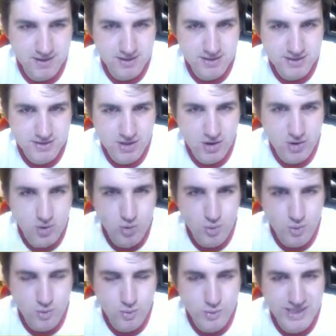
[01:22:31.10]
so,
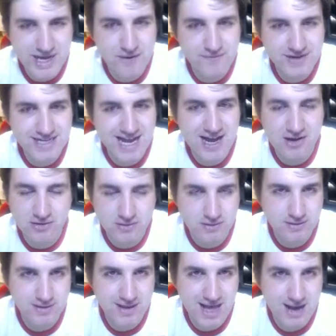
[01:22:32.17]
without Vidal,
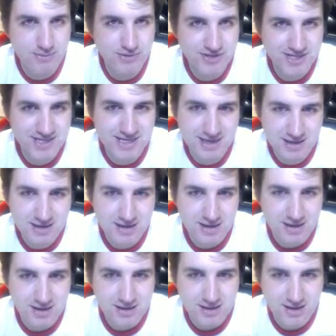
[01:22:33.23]
how much is it?
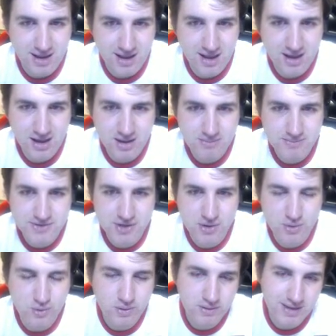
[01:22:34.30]
Um,
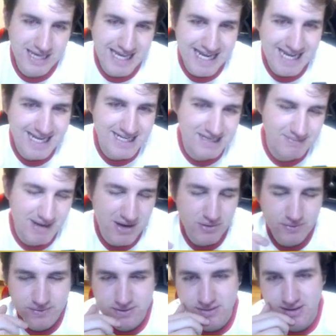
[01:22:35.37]
so, he is about...
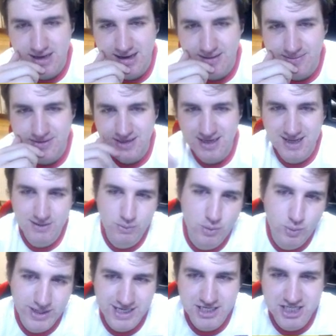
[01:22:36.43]
How much, well,
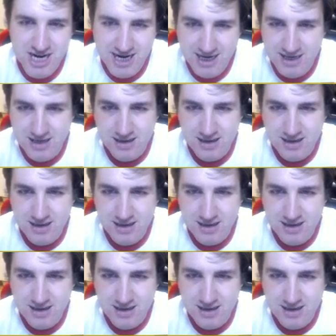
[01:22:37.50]
we can check.